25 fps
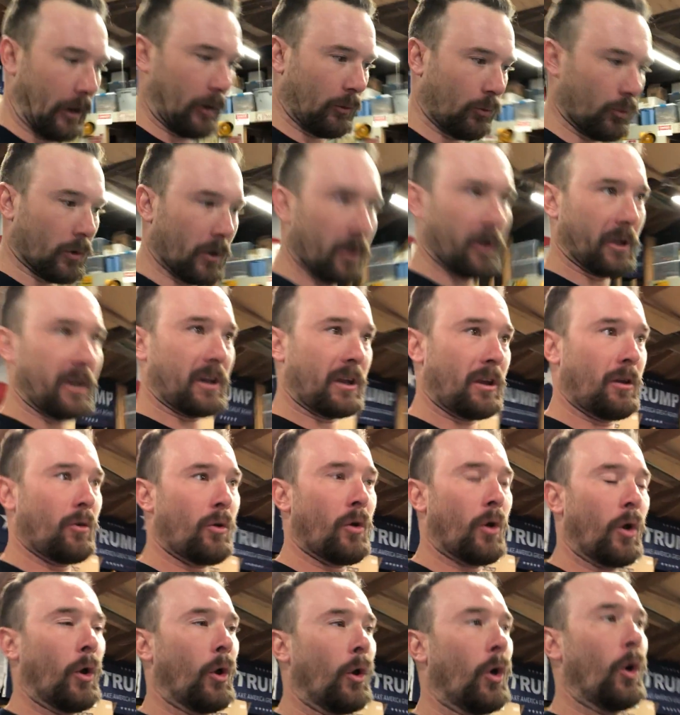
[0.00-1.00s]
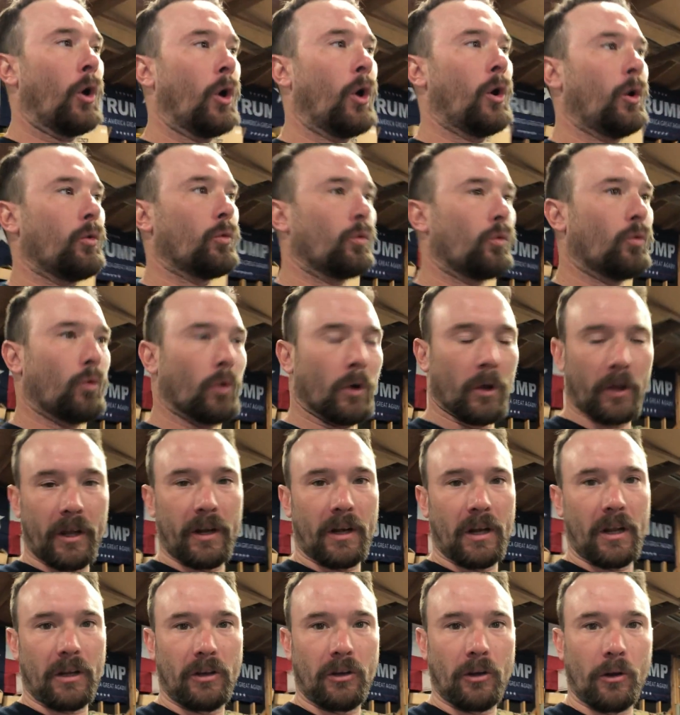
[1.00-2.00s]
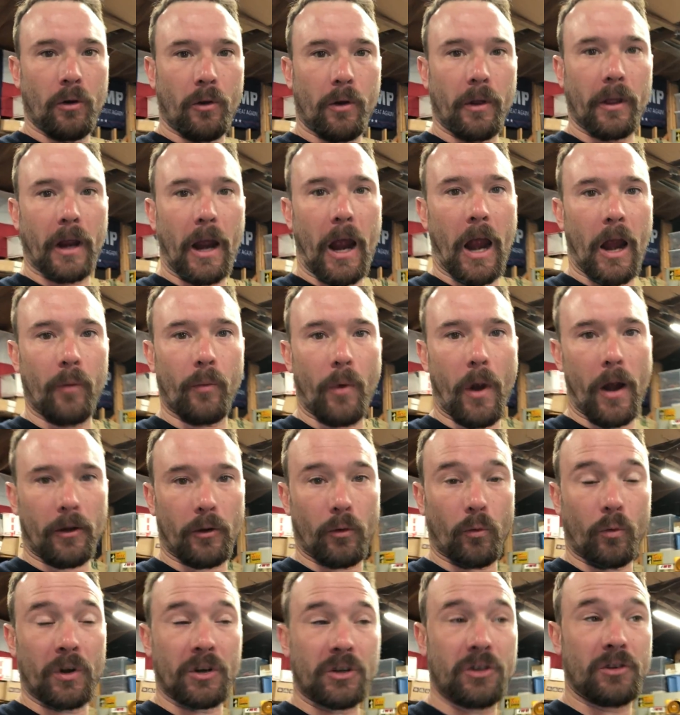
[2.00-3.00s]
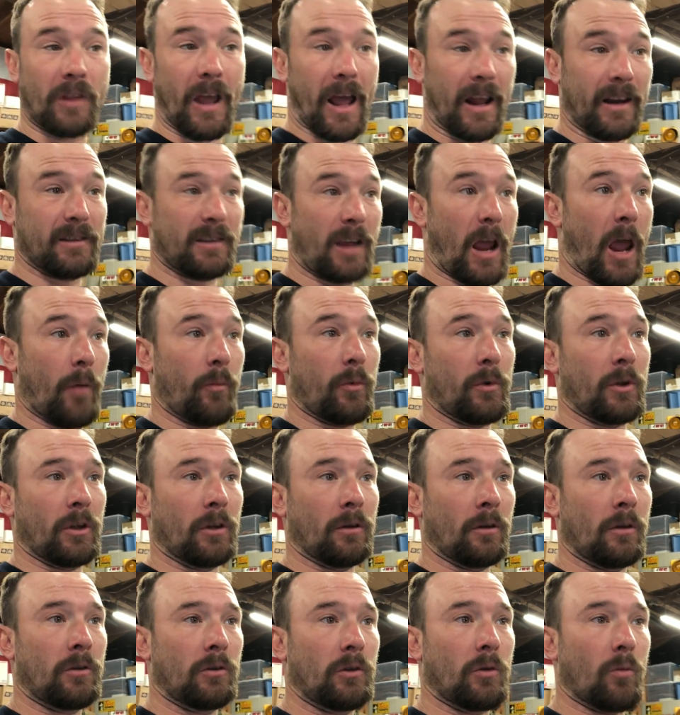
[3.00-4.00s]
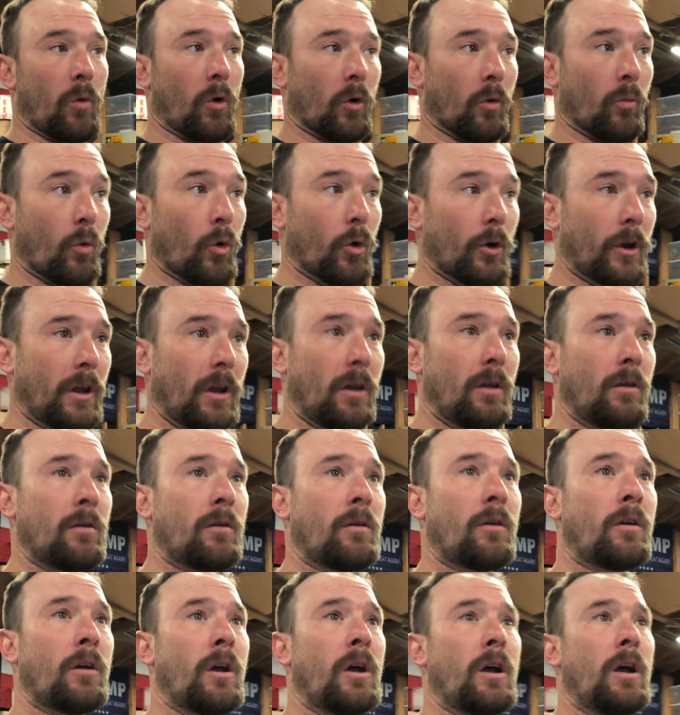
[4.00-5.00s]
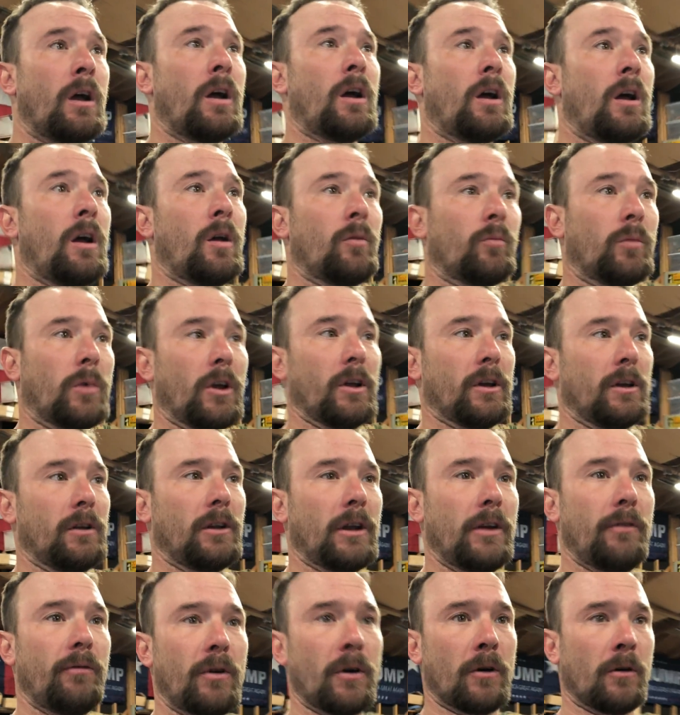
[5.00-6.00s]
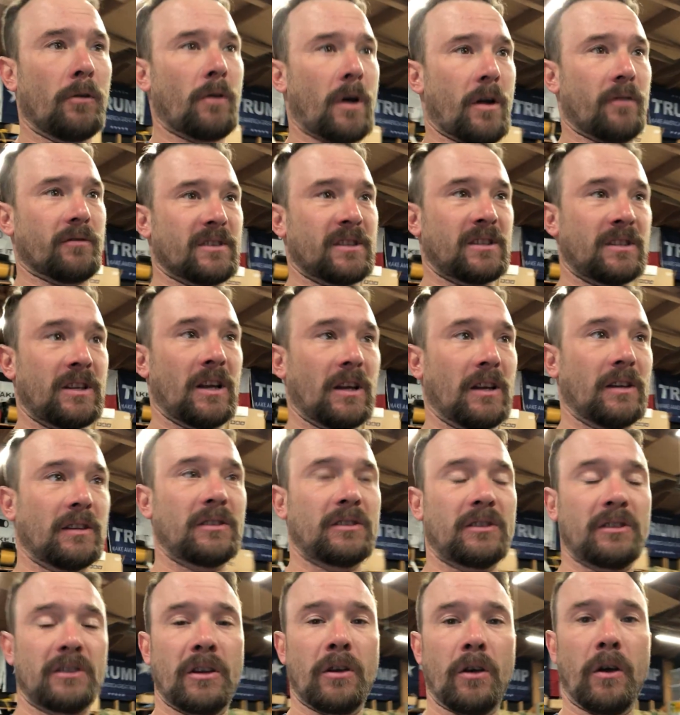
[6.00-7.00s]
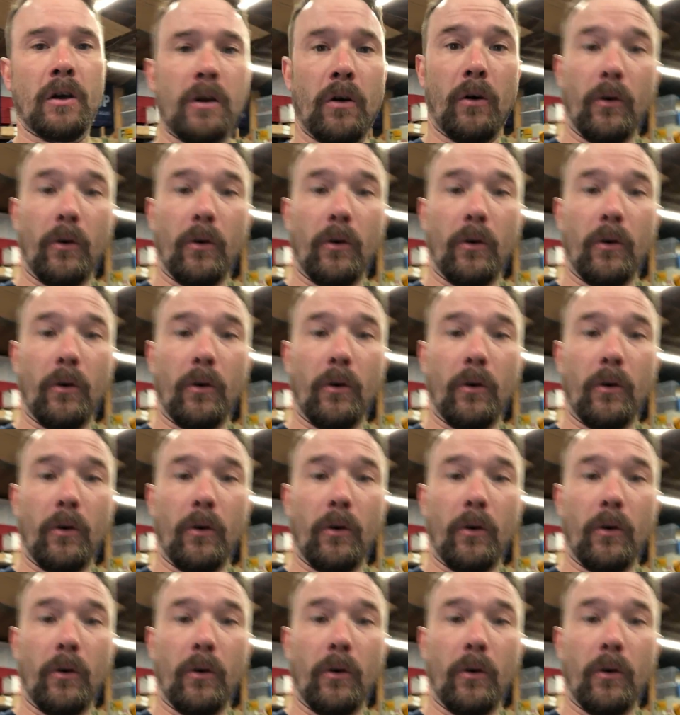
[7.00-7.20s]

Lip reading: I really need to go to the chiropractor, which that is happening tomorrow morning. Probably leave here around 6.